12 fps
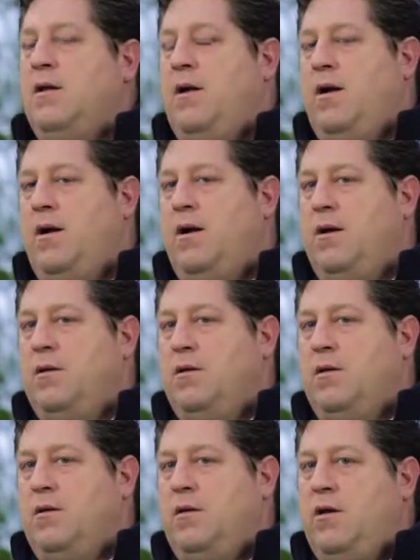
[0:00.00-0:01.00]
a
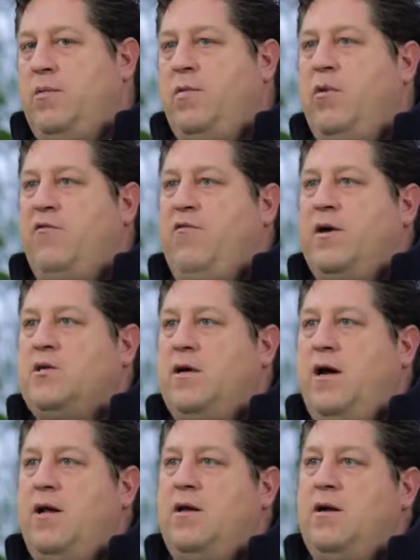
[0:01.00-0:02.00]
little bit more
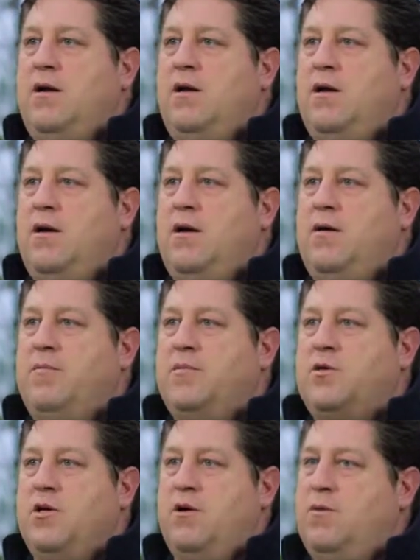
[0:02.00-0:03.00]
functionality.
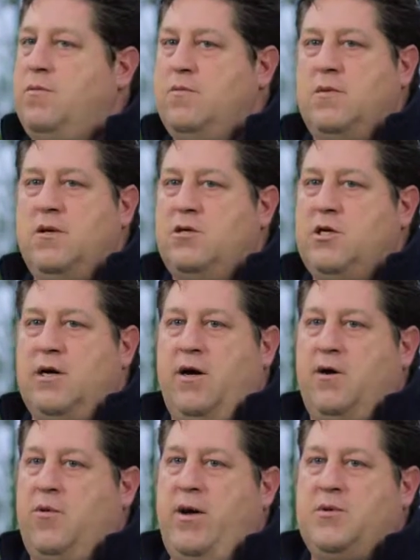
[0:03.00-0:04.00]
So check
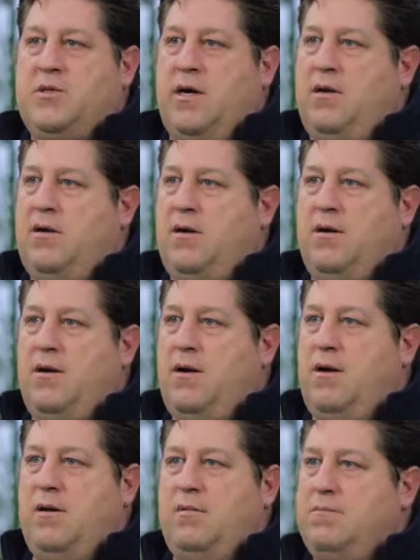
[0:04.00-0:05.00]
out our website,
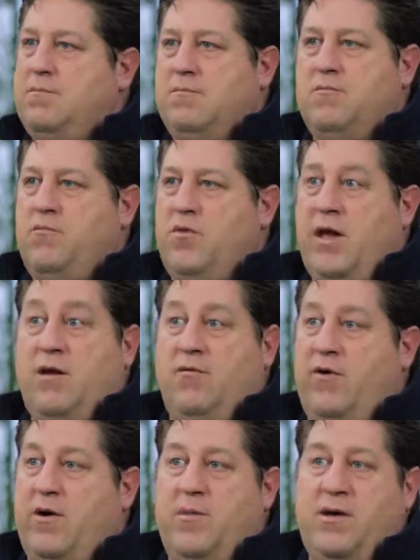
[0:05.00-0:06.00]
and thank you
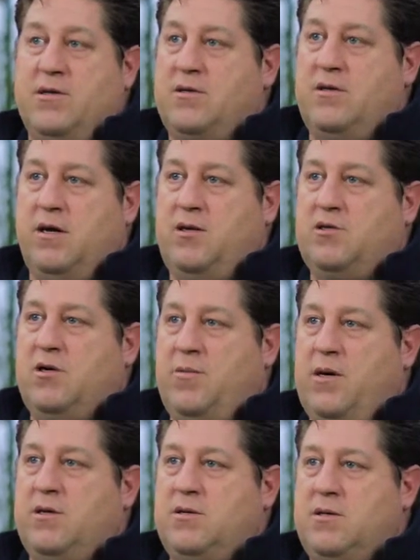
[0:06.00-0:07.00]
very much. Thank you so
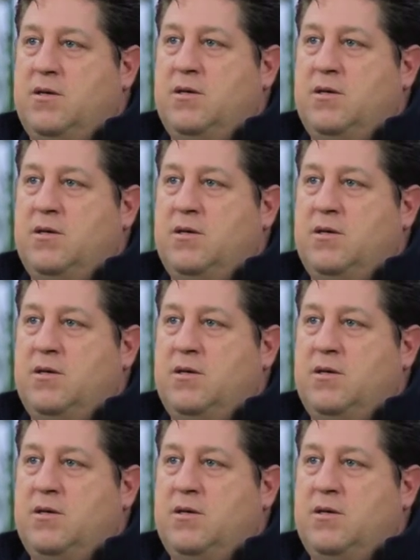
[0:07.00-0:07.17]
much.